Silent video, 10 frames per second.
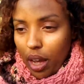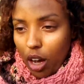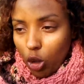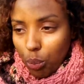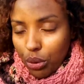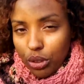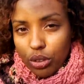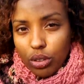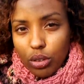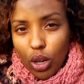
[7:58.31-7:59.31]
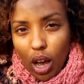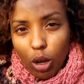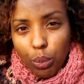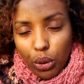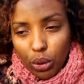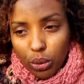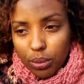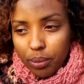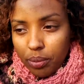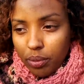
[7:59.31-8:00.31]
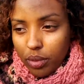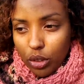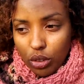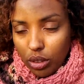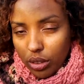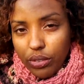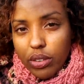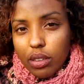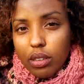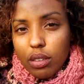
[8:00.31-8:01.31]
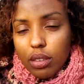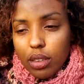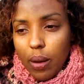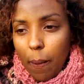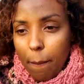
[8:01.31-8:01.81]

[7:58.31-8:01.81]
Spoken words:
helpers to help you. There's a difference.